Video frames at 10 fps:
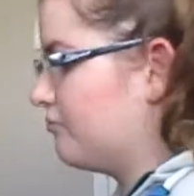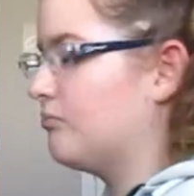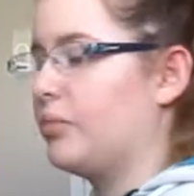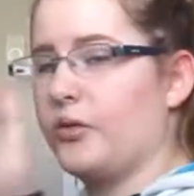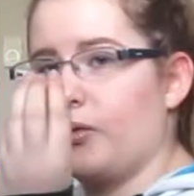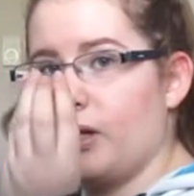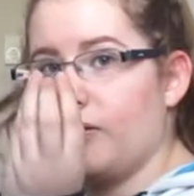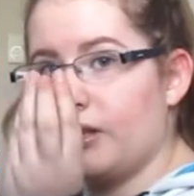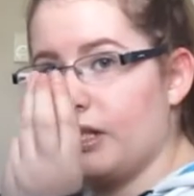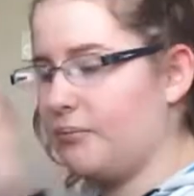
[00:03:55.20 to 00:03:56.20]
Before I
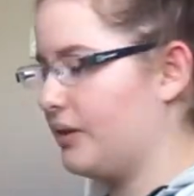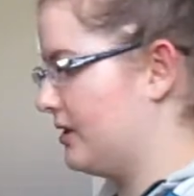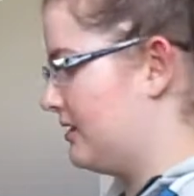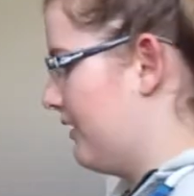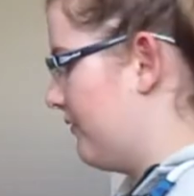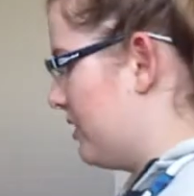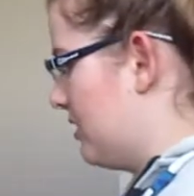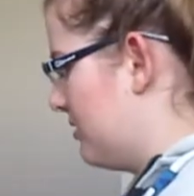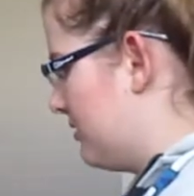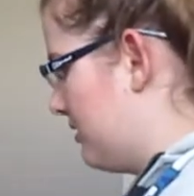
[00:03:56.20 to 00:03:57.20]
forget, put this on
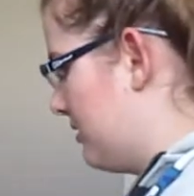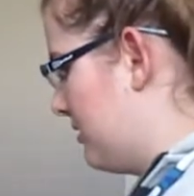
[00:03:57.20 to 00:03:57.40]
first.